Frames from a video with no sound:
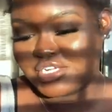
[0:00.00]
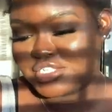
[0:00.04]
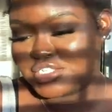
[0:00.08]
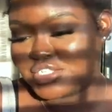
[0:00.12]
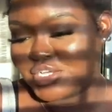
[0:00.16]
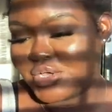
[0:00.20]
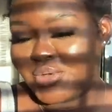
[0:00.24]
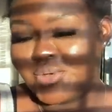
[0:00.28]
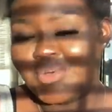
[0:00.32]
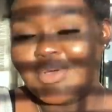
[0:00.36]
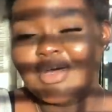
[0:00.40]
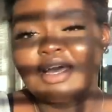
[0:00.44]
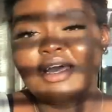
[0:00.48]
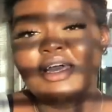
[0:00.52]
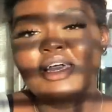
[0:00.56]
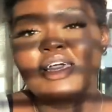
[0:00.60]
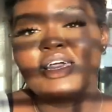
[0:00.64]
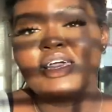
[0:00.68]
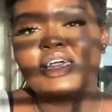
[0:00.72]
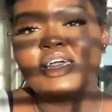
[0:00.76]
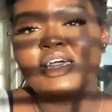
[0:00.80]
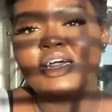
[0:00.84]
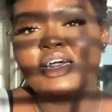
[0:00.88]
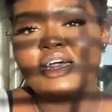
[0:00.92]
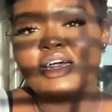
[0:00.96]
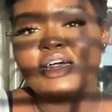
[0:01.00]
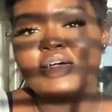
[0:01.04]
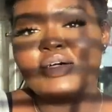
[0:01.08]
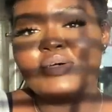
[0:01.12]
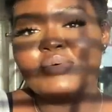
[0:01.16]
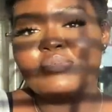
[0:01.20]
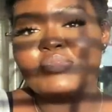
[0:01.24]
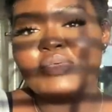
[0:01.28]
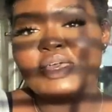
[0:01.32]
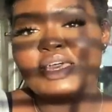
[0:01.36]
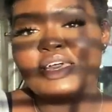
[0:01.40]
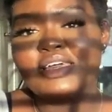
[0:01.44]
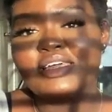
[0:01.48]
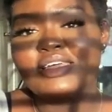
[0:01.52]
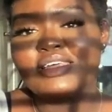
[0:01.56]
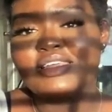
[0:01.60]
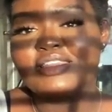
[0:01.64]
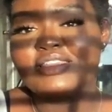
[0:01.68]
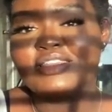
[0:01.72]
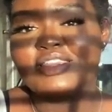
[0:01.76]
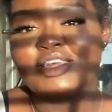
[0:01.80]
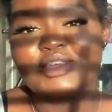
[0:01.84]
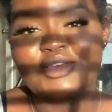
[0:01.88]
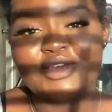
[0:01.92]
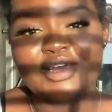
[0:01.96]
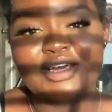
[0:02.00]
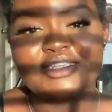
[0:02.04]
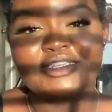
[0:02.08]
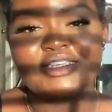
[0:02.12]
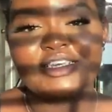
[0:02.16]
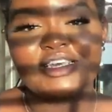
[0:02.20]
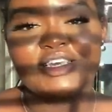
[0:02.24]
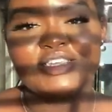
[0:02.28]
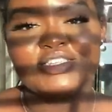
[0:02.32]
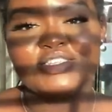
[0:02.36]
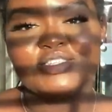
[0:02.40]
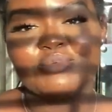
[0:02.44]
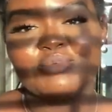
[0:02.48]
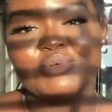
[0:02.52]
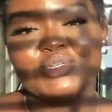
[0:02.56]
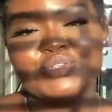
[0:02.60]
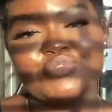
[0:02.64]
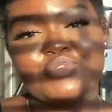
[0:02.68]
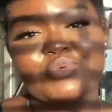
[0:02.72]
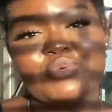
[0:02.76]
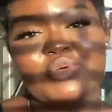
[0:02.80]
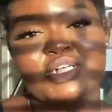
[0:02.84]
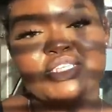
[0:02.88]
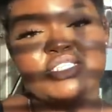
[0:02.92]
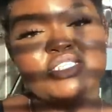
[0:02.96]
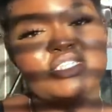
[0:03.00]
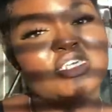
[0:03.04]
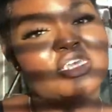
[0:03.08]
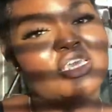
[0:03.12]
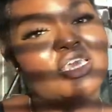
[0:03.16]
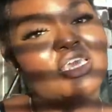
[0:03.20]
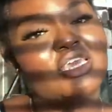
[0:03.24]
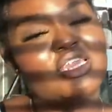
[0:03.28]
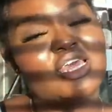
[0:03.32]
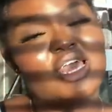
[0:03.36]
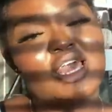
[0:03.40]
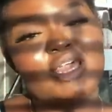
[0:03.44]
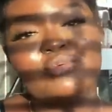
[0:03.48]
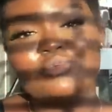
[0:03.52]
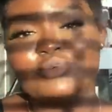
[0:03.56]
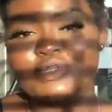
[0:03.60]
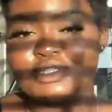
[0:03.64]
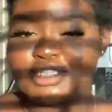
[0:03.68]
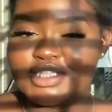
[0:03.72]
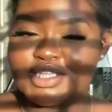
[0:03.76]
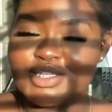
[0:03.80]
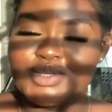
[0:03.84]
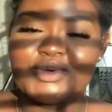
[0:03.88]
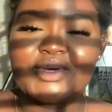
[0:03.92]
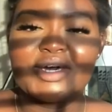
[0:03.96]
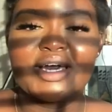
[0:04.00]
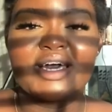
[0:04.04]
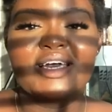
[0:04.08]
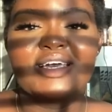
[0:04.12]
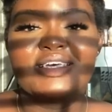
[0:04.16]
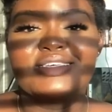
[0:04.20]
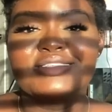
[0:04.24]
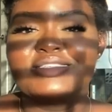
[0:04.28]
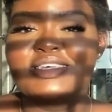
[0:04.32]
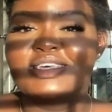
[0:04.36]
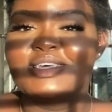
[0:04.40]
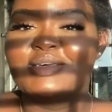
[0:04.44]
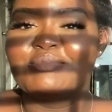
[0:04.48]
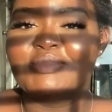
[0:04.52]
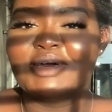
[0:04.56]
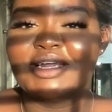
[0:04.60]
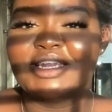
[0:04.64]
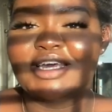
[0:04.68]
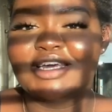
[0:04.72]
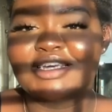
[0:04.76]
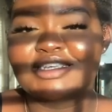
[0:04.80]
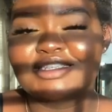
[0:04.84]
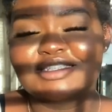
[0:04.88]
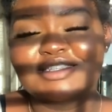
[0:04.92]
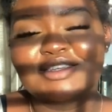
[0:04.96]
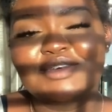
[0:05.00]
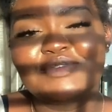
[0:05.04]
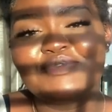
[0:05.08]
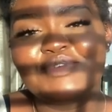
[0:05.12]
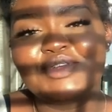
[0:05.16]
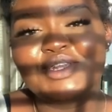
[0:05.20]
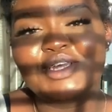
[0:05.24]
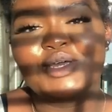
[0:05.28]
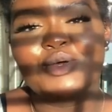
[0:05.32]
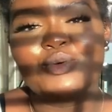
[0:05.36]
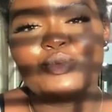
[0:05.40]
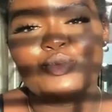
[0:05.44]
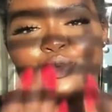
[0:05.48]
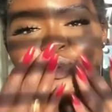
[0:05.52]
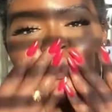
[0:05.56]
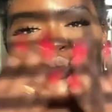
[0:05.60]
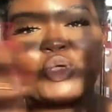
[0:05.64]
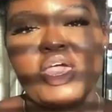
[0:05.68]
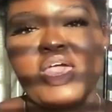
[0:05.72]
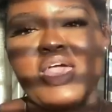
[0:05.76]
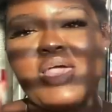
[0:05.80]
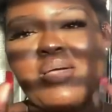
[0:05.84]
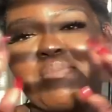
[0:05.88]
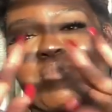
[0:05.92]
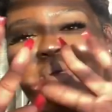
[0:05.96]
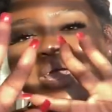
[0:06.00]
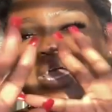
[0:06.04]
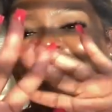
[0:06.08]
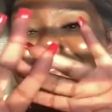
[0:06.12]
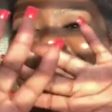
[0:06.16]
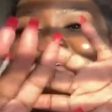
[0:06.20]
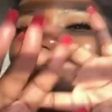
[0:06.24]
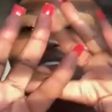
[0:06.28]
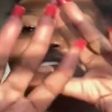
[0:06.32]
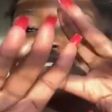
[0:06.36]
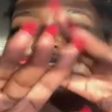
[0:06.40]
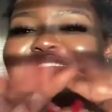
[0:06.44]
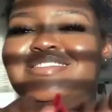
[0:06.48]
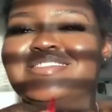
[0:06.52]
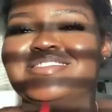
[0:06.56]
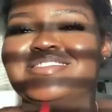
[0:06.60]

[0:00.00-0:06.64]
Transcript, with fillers: So um yeah, thank you guys again so much for watching and I will see you guys in my next video.